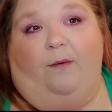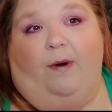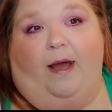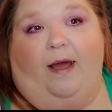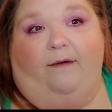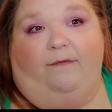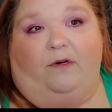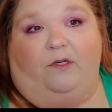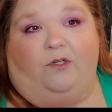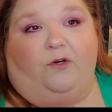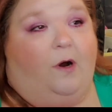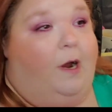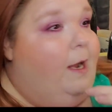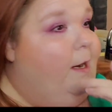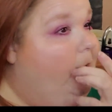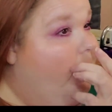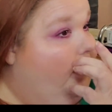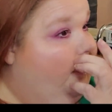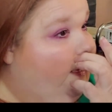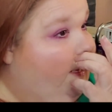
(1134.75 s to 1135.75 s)
I haven't tried
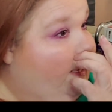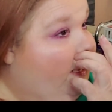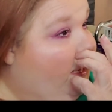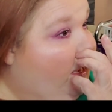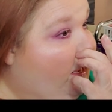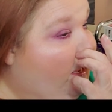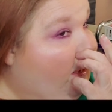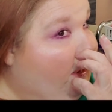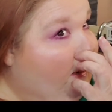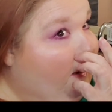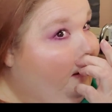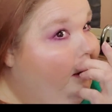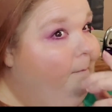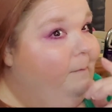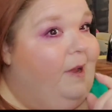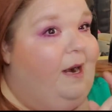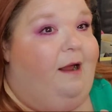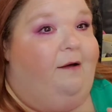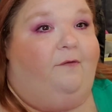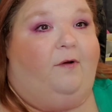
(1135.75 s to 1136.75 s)
it yet,
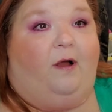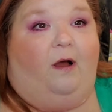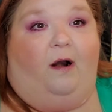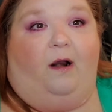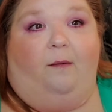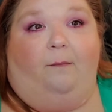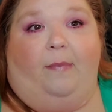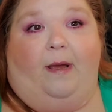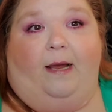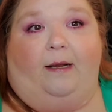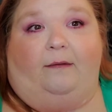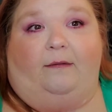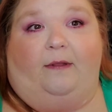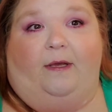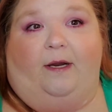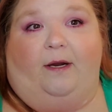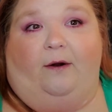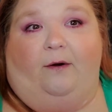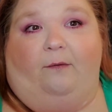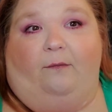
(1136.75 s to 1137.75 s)
but I've got it back there,